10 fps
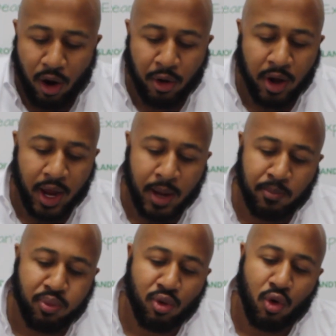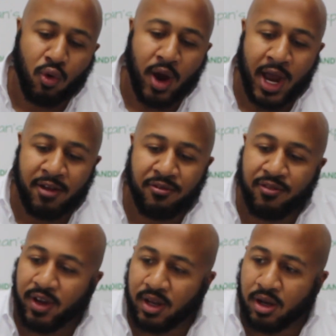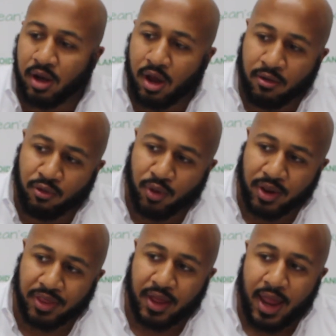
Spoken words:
Honor 8 Pro I fell in love with,